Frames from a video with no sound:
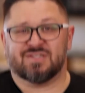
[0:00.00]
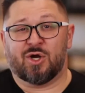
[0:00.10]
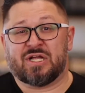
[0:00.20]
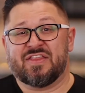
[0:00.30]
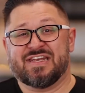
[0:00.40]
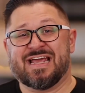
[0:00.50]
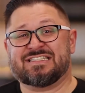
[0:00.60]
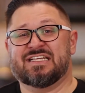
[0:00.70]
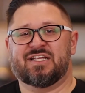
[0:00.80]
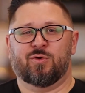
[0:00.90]
Okay, the
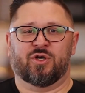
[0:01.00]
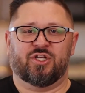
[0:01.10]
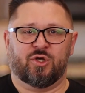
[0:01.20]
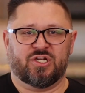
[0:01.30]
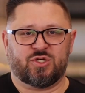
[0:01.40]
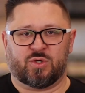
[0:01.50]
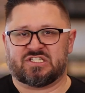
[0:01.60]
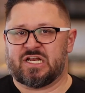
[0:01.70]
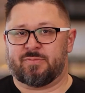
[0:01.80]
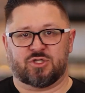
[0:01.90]
next thing that you wanna do is you wanna
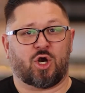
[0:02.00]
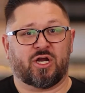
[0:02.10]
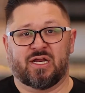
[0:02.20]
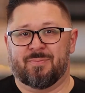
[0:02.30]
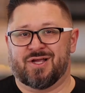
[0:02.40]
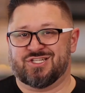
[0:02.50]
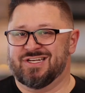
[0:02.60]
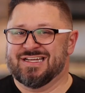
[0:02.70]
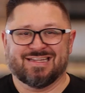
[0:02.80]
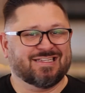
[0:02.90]
set up your targeting
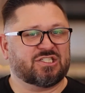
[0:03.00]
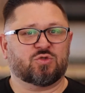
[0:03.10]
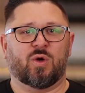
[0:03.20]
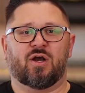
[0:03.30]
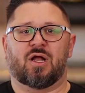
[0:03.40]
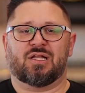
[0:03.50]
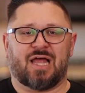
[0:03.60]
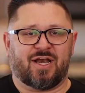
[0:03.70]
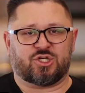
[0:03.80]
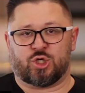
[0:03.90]
budget. This is where a
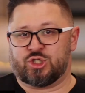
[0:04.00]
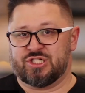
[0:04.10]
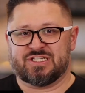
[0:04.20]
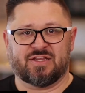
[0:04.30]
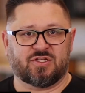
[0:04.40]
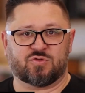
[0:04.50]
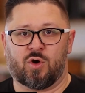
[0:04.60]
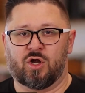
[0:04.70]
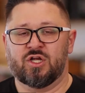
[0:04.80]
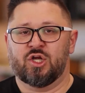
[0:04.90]
lot of churches get this wrong.